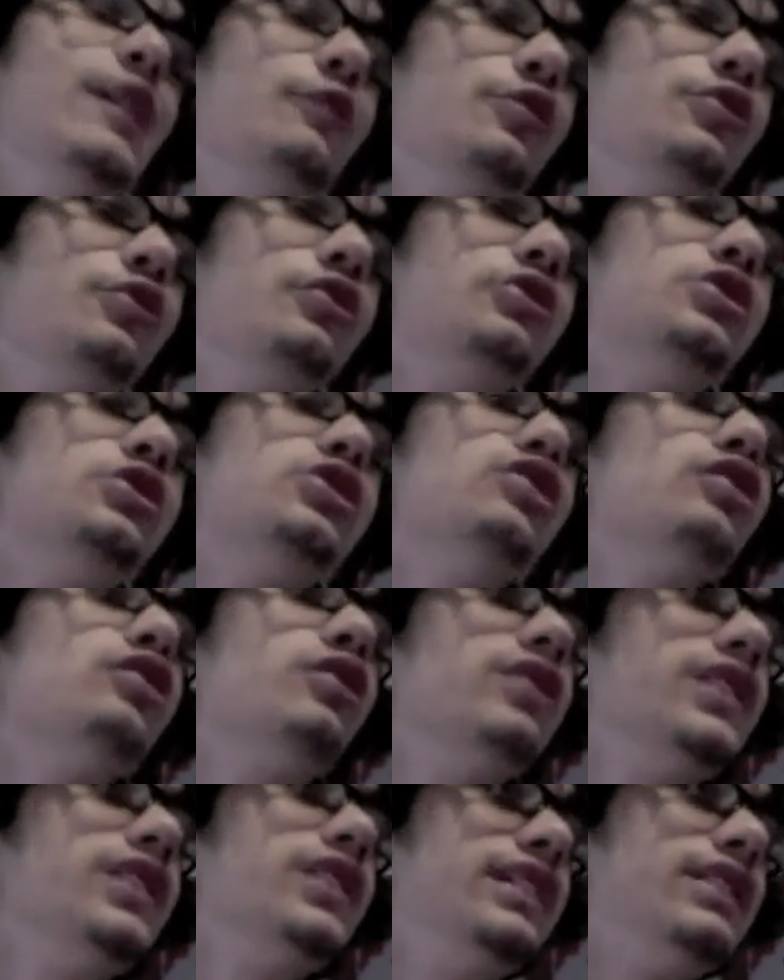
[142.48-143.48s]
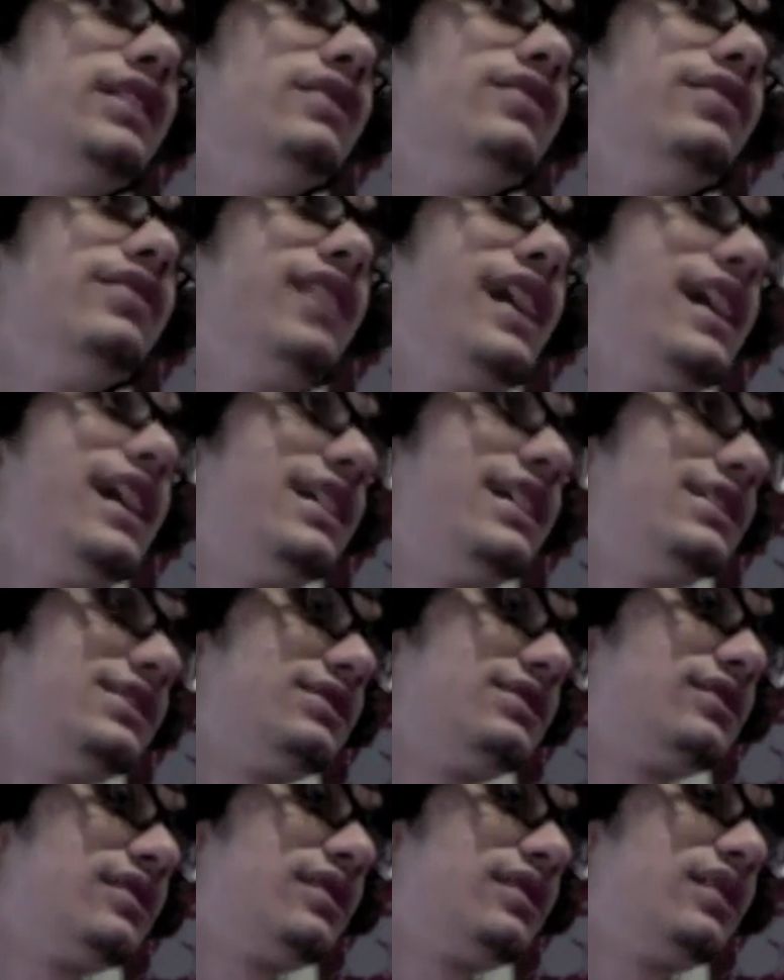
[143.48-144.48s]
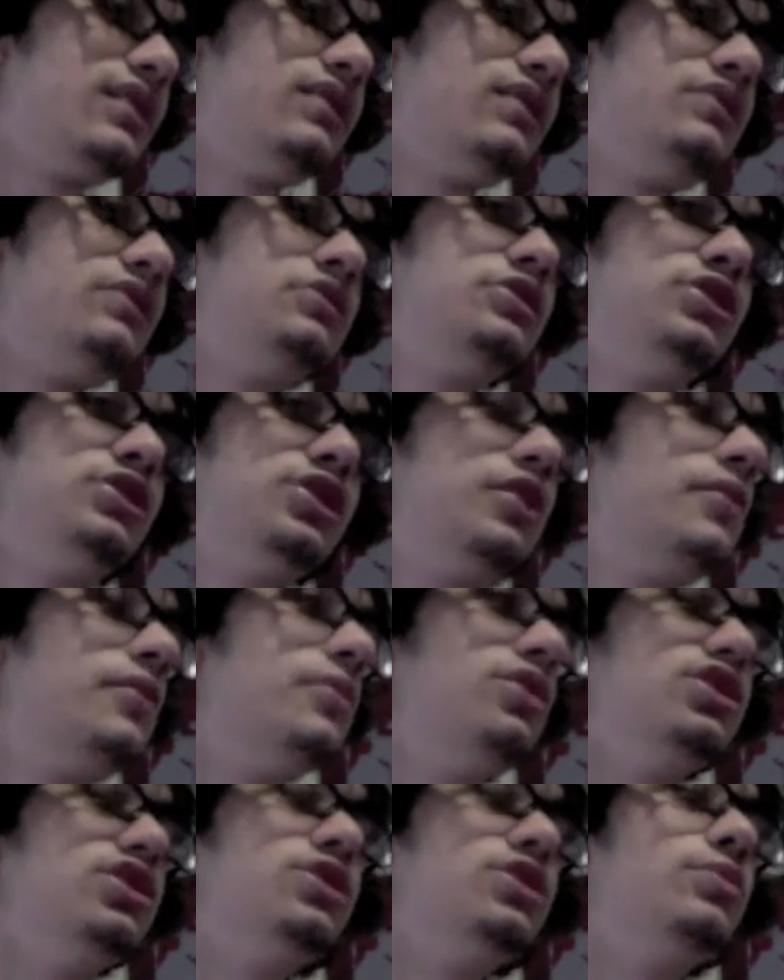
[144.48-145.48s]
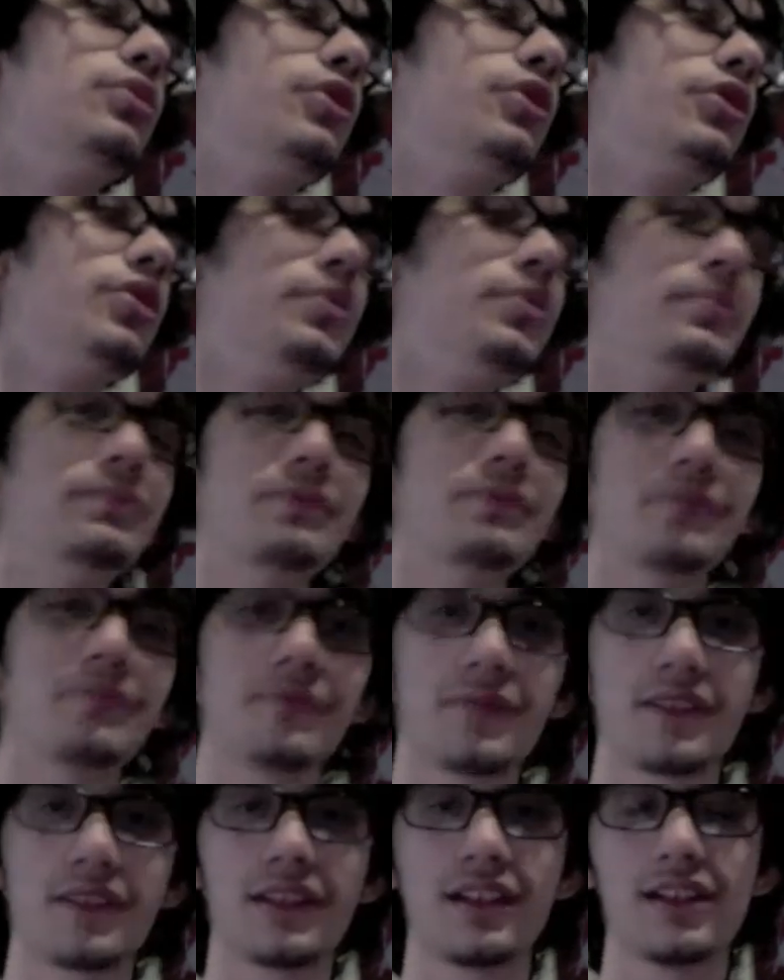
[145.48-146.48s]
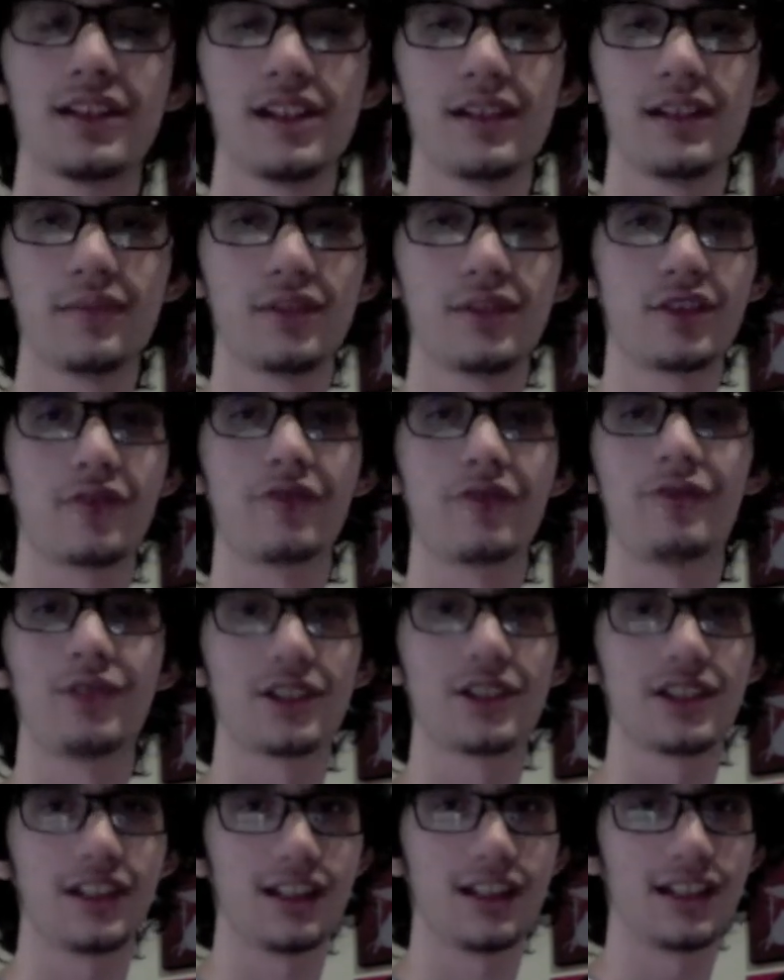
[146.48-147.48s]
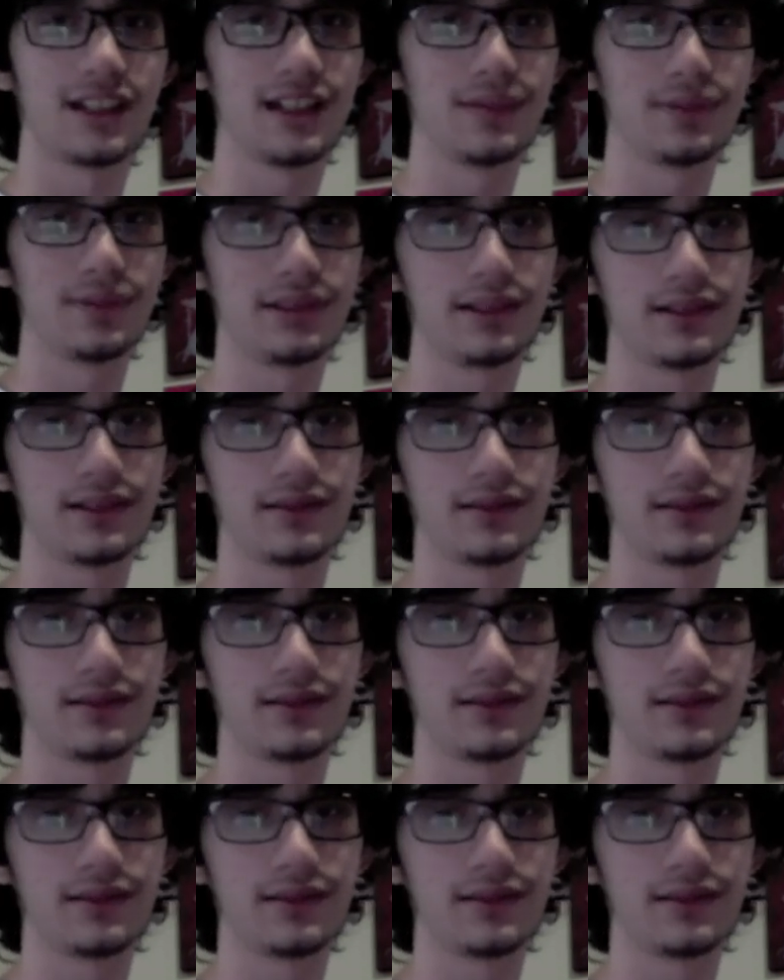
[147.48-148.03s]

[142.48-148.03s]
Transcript: we'll certainly last so much more. I'm so fucking happy.